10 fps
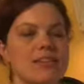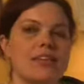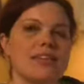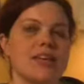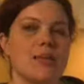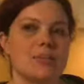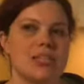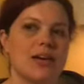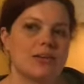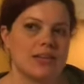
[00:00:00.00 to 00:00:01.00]
this comes
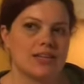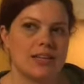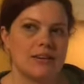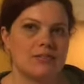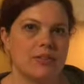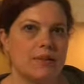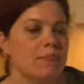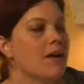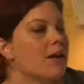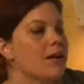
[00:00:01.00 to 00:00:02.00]
down to safety.
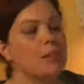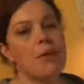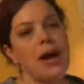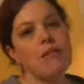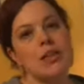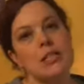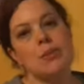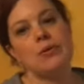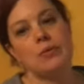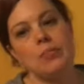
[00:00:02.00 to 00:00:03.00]
Now my recipe
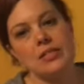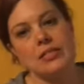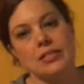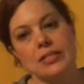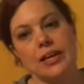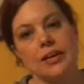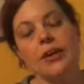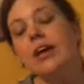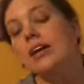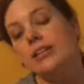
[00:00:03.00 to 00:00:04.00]
from Mr. Slater
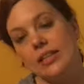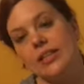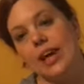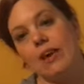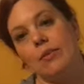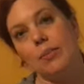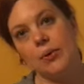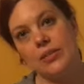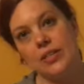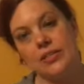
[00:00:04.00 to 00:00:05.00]
didn't have a
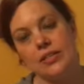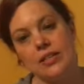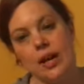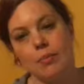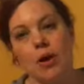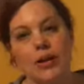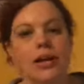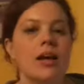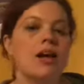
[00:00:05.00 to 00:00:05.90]
processing time on it.